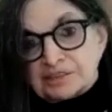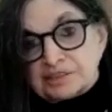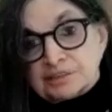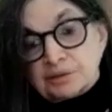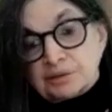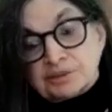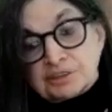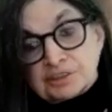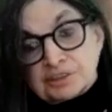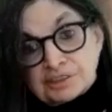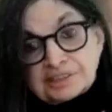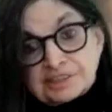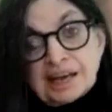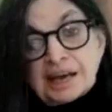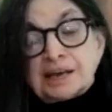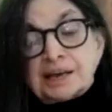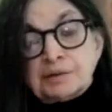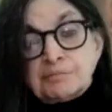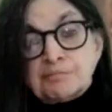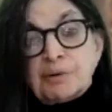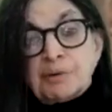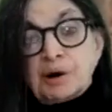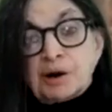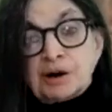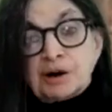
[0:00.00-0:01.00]
So the
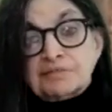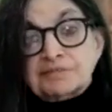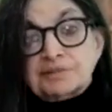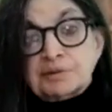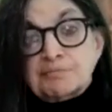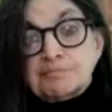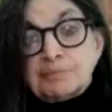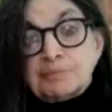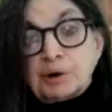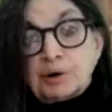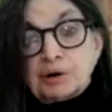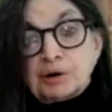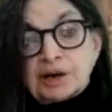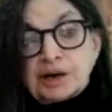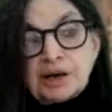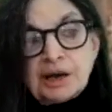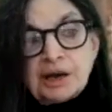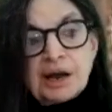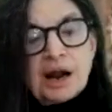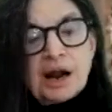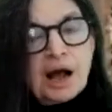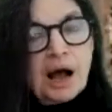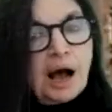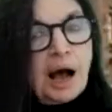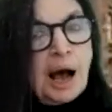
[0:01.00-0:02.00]
second part of the book,
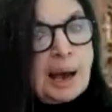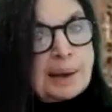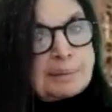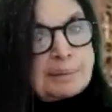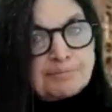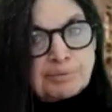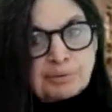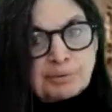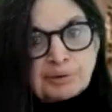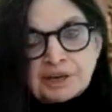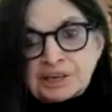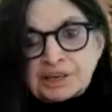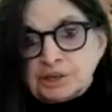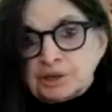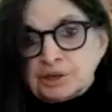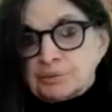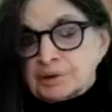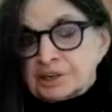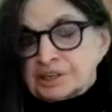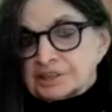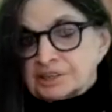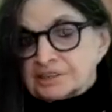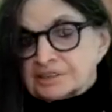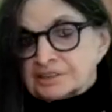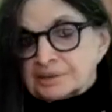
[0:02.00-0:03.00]
I bring you
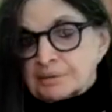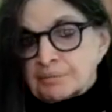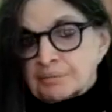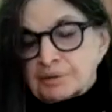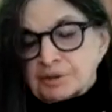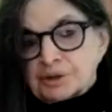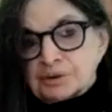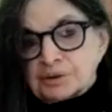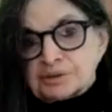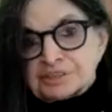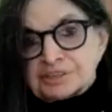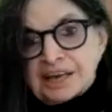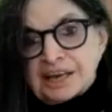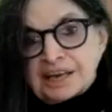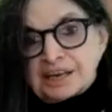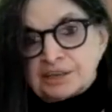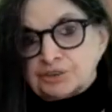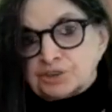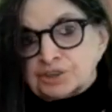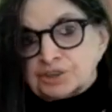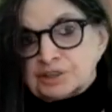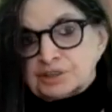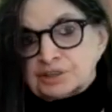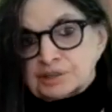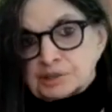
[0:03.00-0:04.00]
into some of those
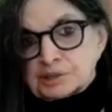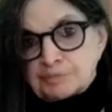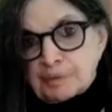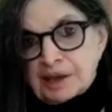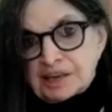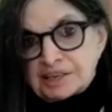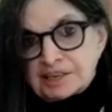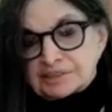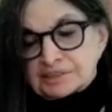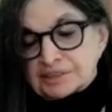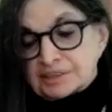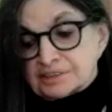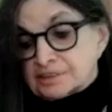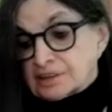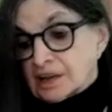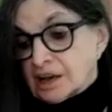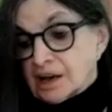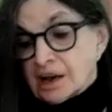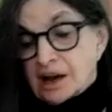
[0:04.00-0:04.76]
ancient spaces.